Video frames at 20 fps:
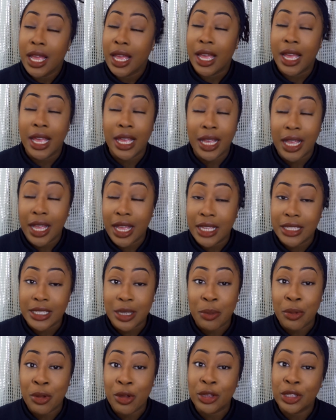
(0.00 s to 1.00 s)
and guys,
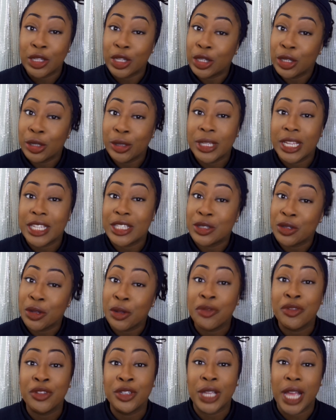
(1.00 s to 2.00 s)
I put on a glue that's
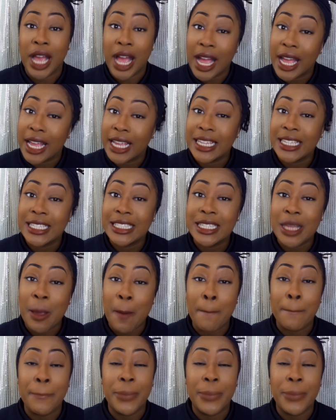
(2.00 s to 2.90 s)
not for your eyes,